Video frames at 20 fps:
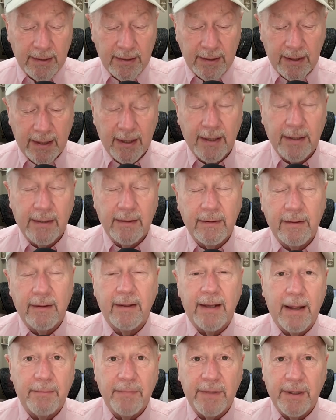And
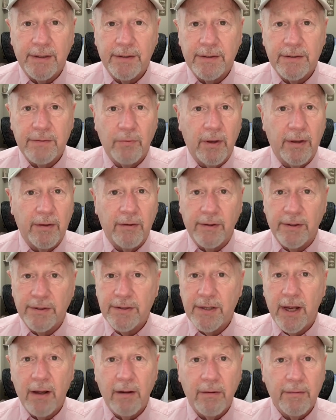that means whether it's
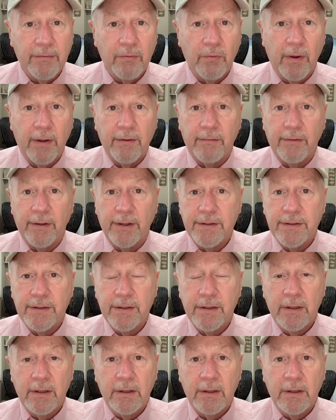health, whether it's